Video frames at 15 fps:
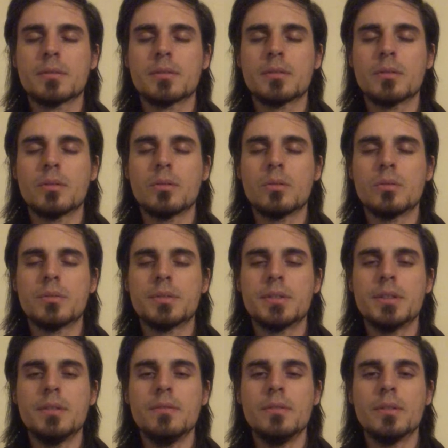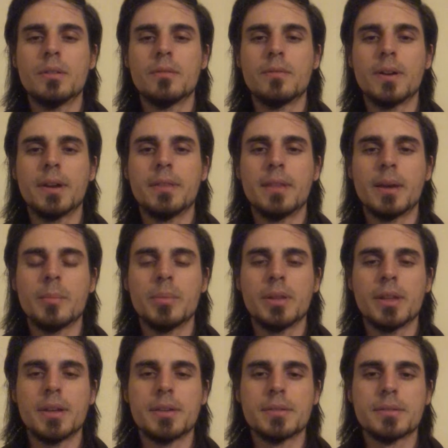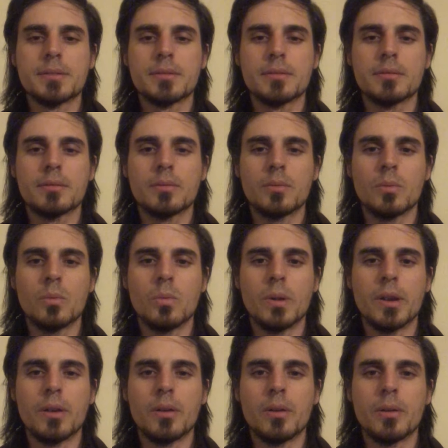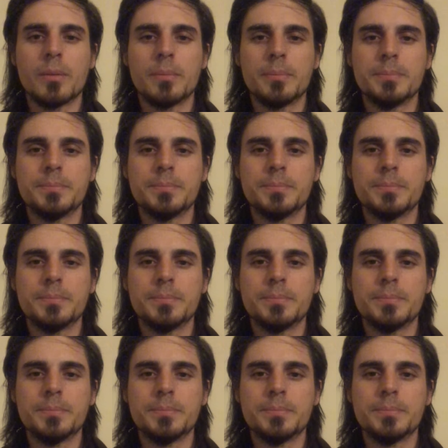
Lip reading: So see if you can find that place where